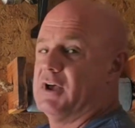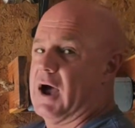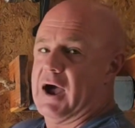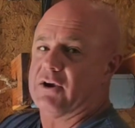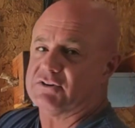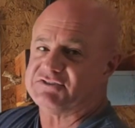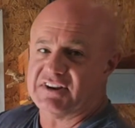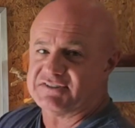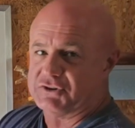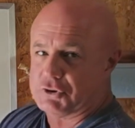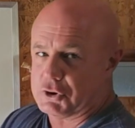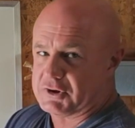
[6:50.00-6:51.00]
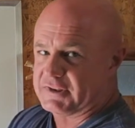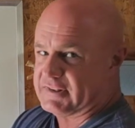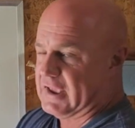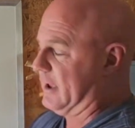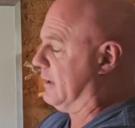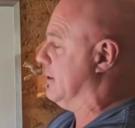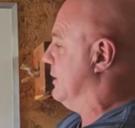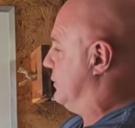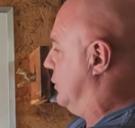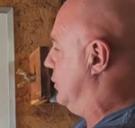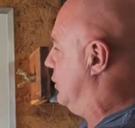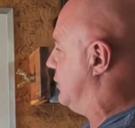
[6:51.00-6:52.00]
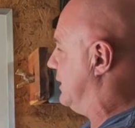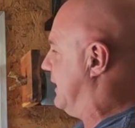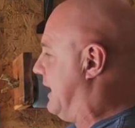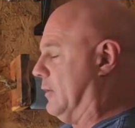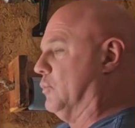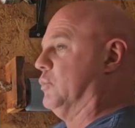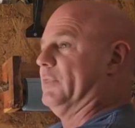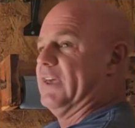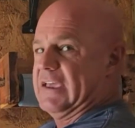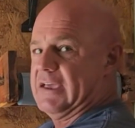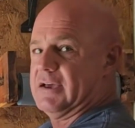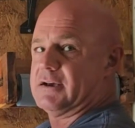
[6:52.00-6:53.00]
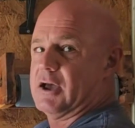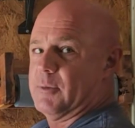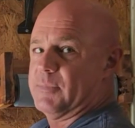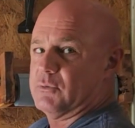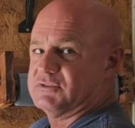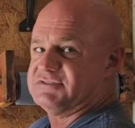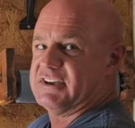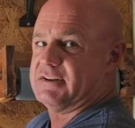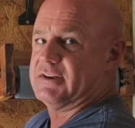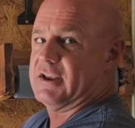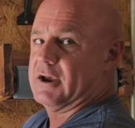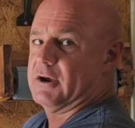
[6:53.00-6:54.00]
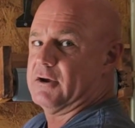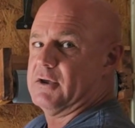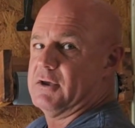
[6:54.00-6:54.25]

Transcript: IRS doesn't look at that. They're looking at the income that was in there.